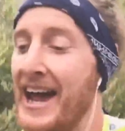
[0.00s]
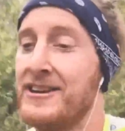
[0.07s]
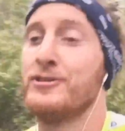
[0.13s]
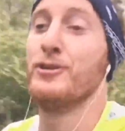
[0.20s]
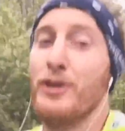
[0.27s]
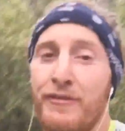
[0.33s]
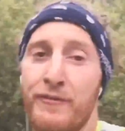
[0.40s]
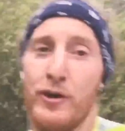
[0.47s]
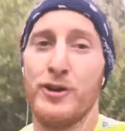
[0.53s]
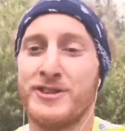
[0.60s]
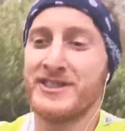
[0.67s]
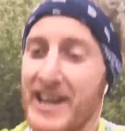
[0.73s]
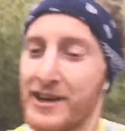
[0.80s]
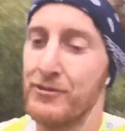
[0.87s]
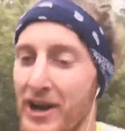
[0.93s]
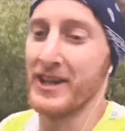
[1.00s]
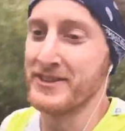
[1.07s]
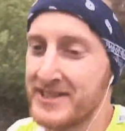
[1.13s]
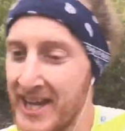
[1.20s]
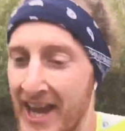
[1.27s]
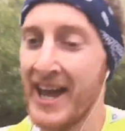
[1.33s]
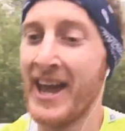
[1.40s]
and do your first 10
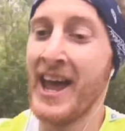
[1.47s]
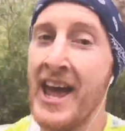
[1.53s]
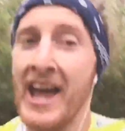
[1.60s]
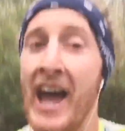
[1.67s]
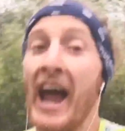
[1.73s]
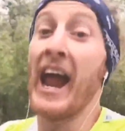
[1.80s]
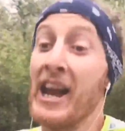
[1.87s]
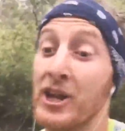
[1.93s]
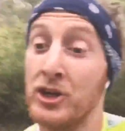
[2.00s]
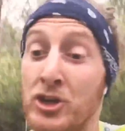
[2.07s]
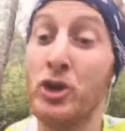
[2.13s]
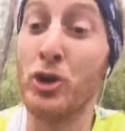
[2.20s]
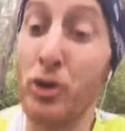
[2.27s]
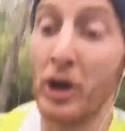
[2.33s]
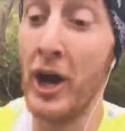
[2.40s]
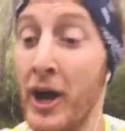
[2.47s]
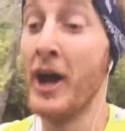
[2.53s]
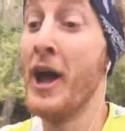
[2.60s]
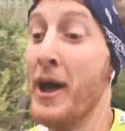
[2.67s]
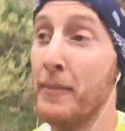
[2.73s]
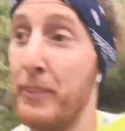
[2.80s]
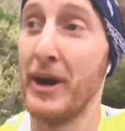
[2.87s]
runs in a new
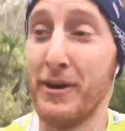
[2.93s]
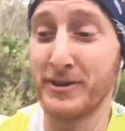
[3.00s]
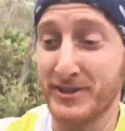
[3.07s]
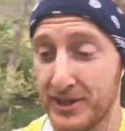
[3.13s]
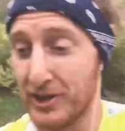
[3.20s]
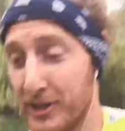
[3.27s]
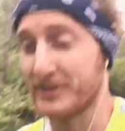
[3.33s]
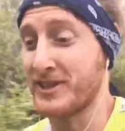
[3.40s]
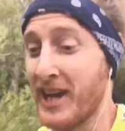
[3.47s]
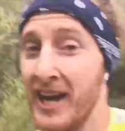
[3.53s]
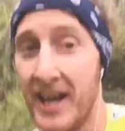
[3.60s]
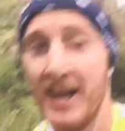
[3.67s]
pair of socks.